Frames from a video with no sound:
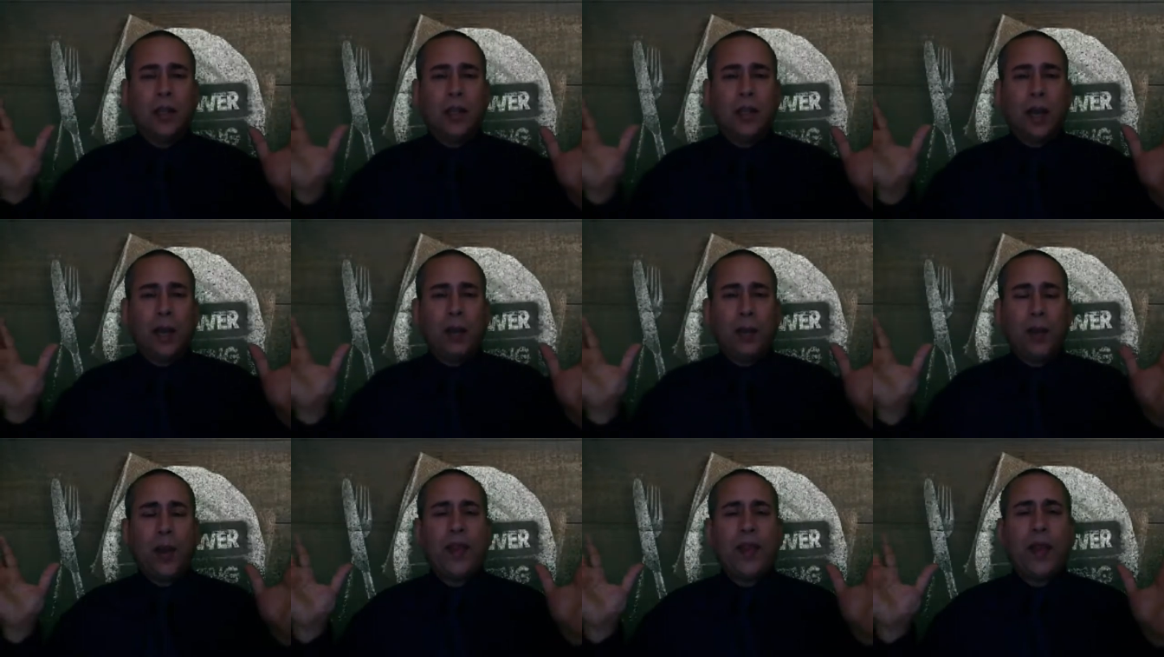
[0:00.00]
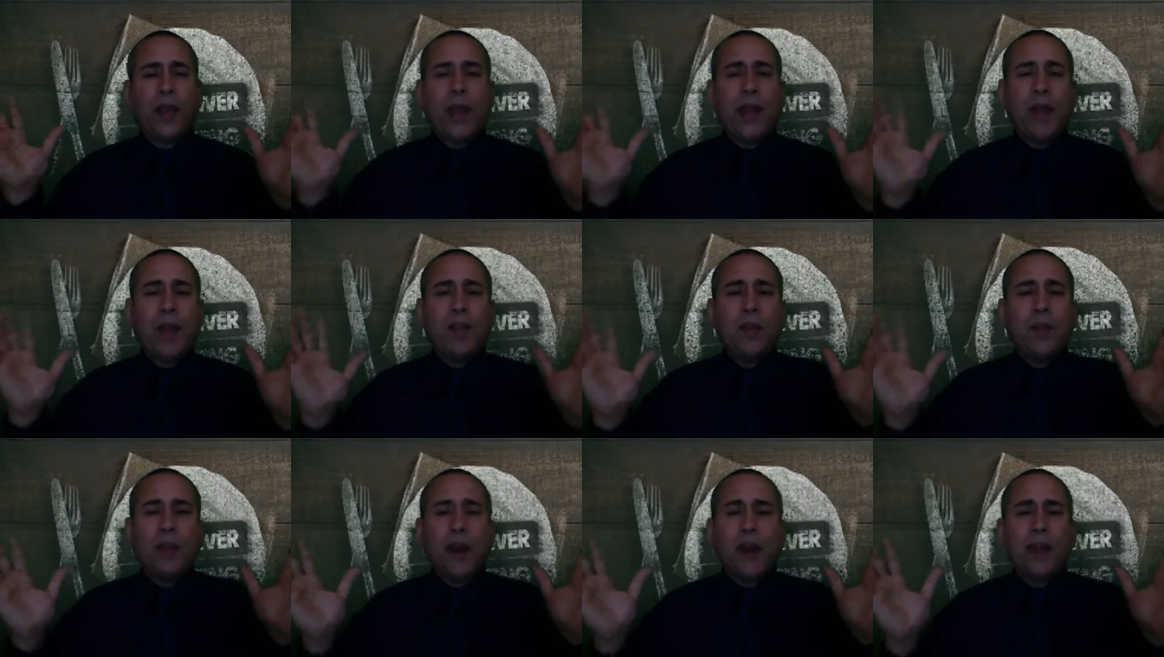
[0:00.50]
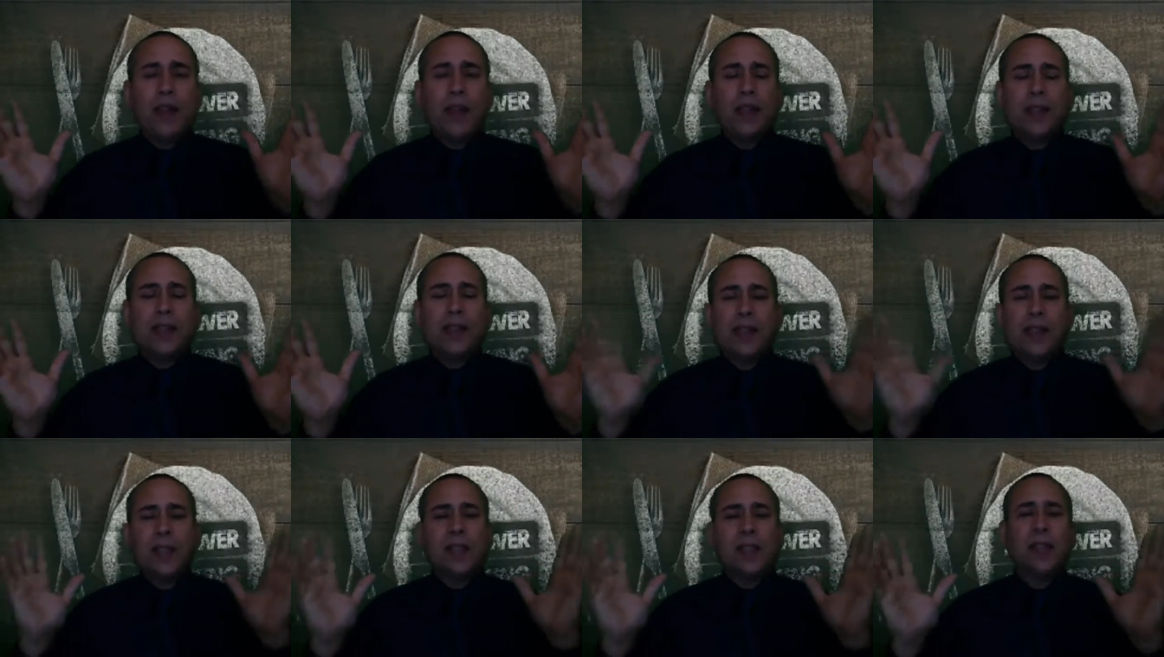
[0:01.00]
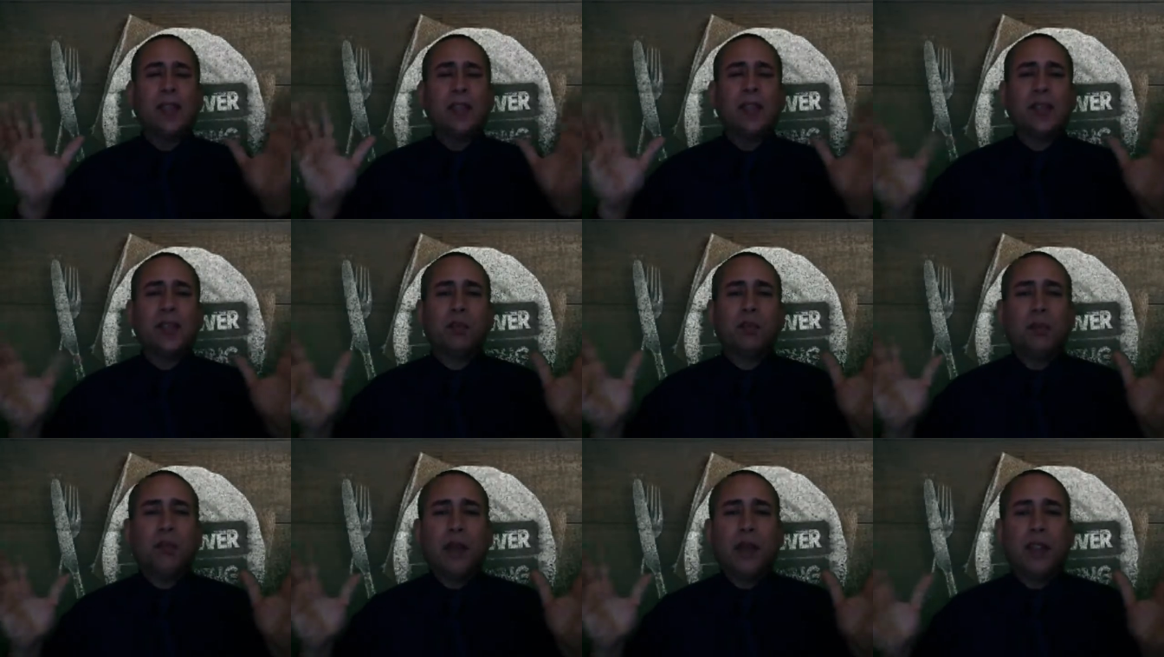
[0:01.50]
I pray that everybody that's listened to
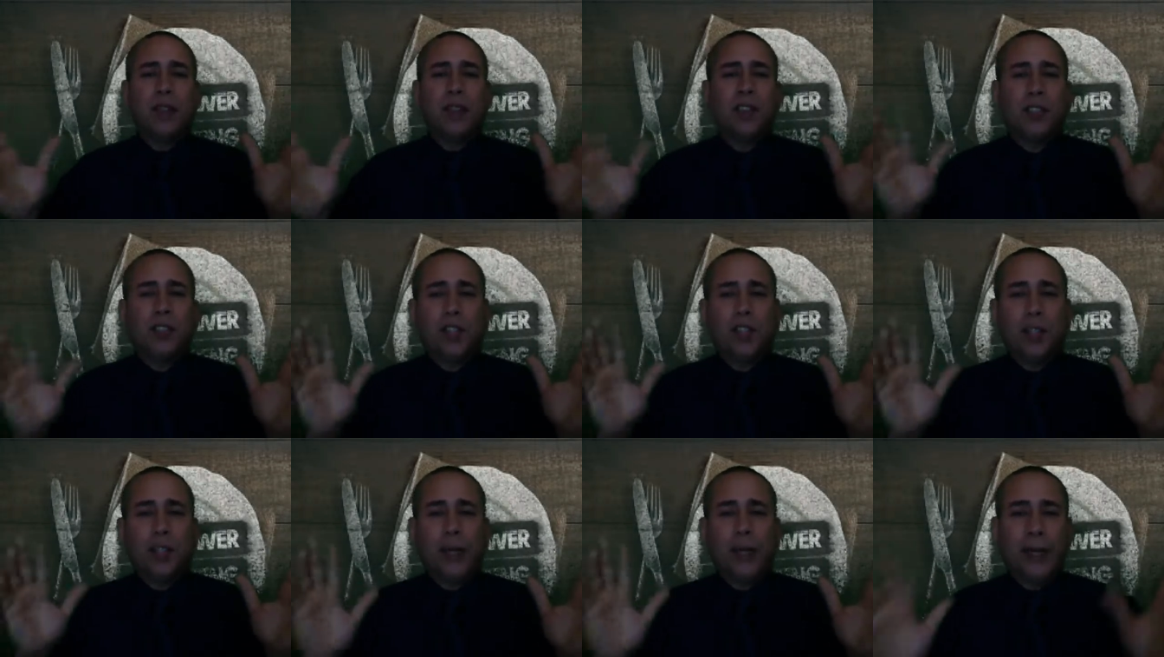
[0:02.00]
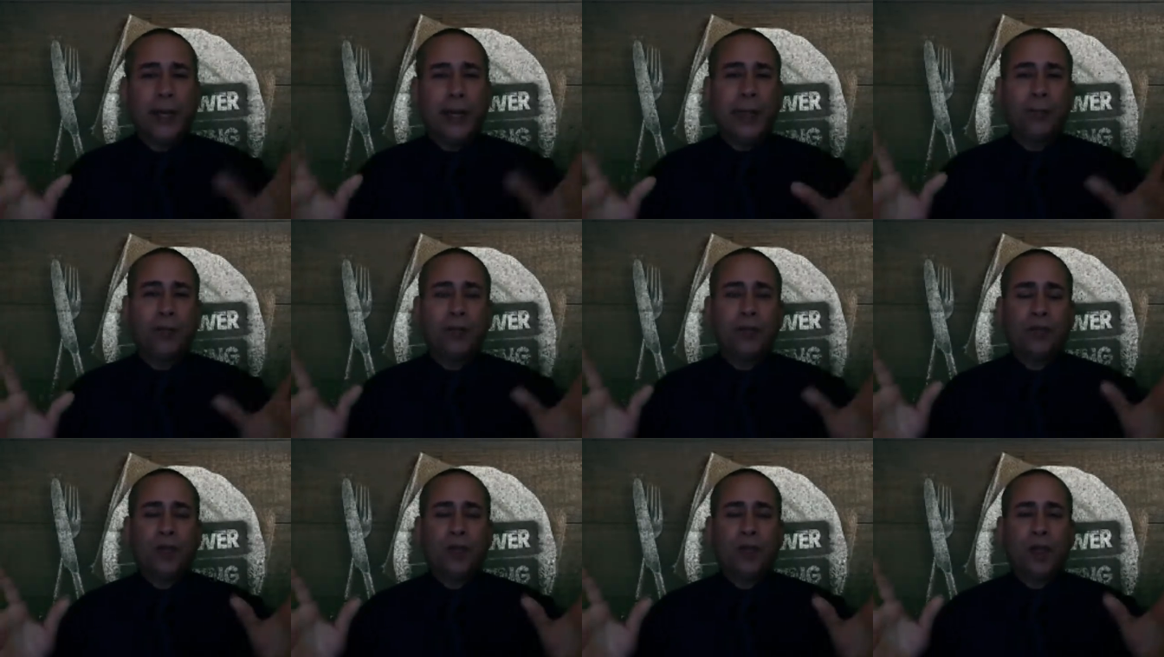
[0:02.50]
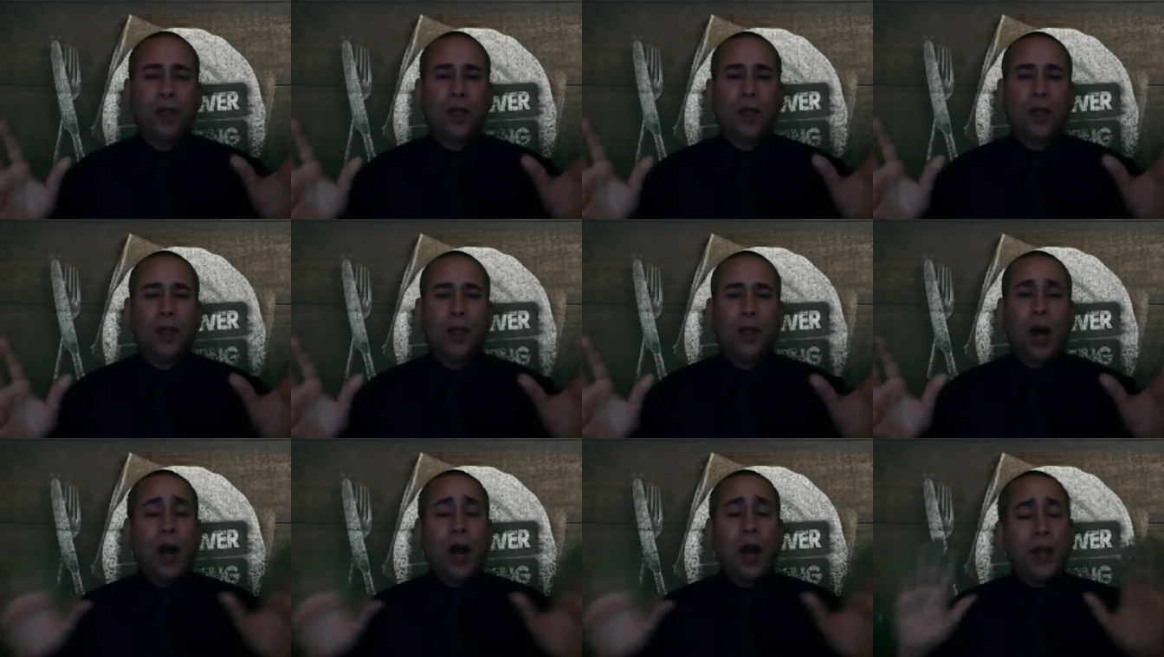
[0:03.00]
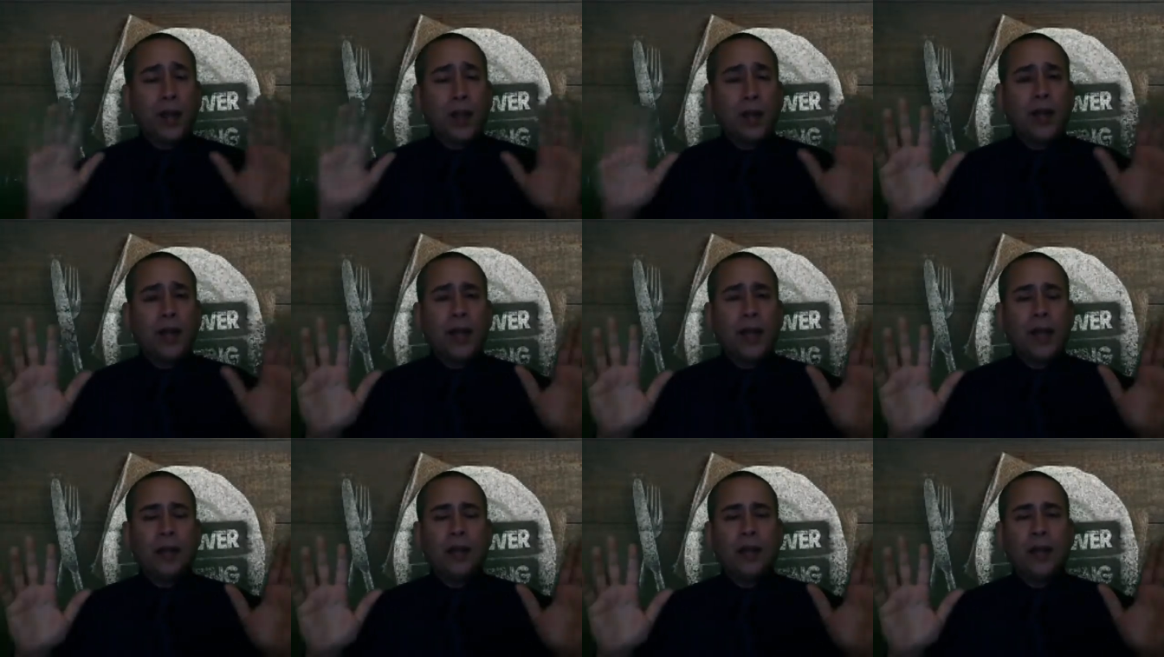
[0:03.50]
this message today
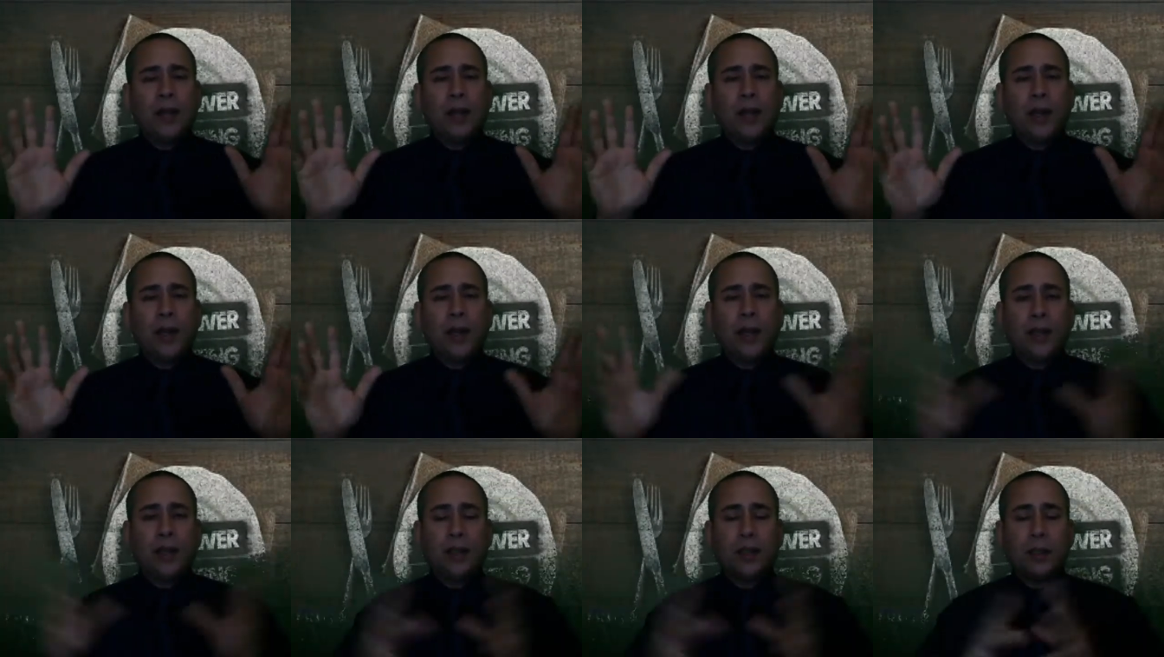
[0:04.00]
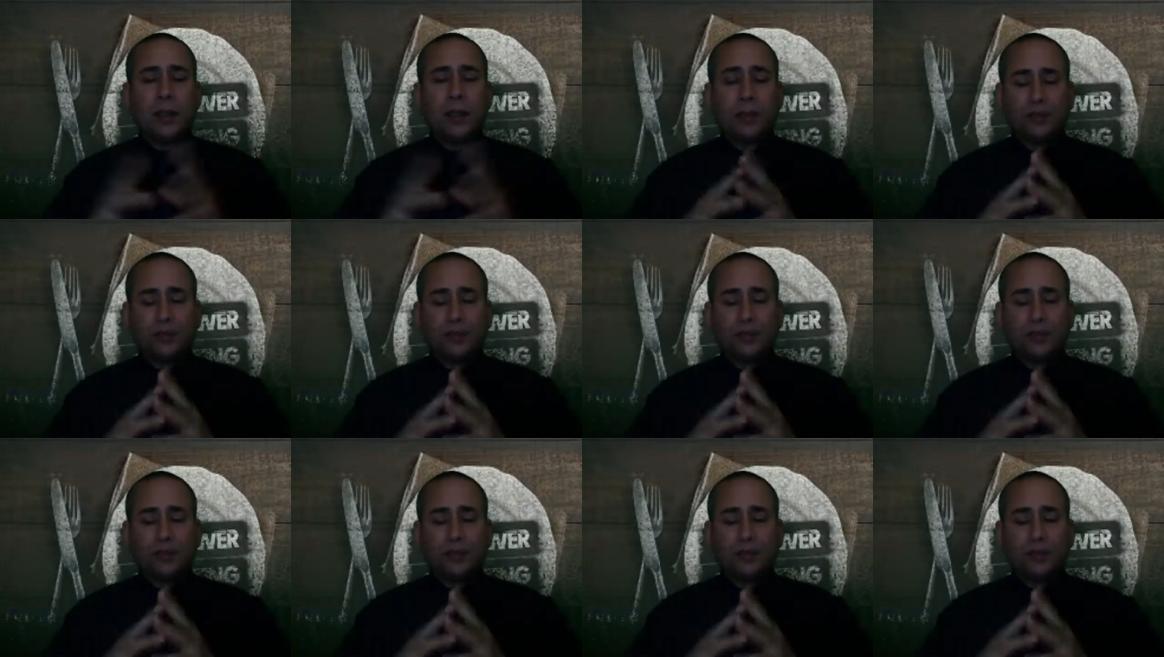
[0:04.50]
understands that there is